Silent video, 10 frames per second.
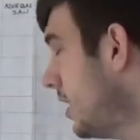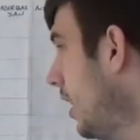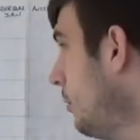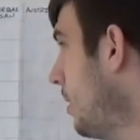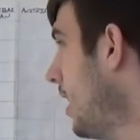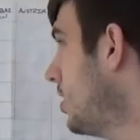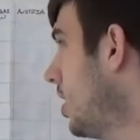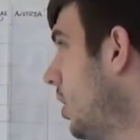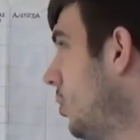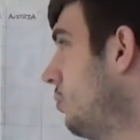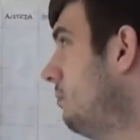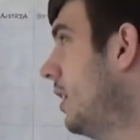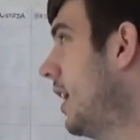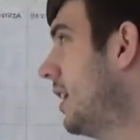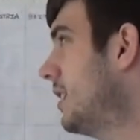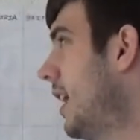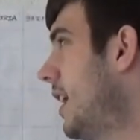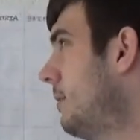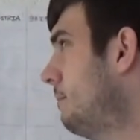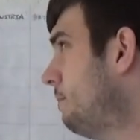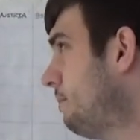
P2, like I said,